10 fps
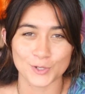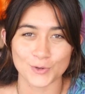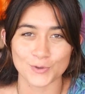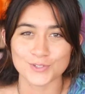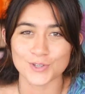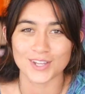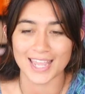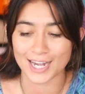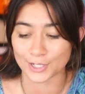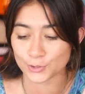you can also
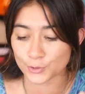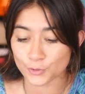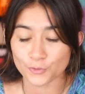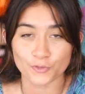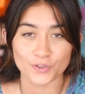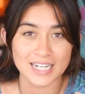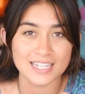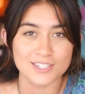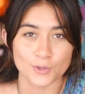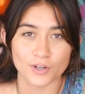get gluten-free,
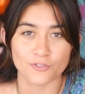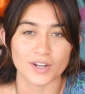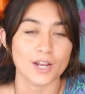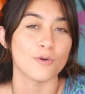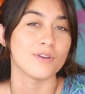soy-free, or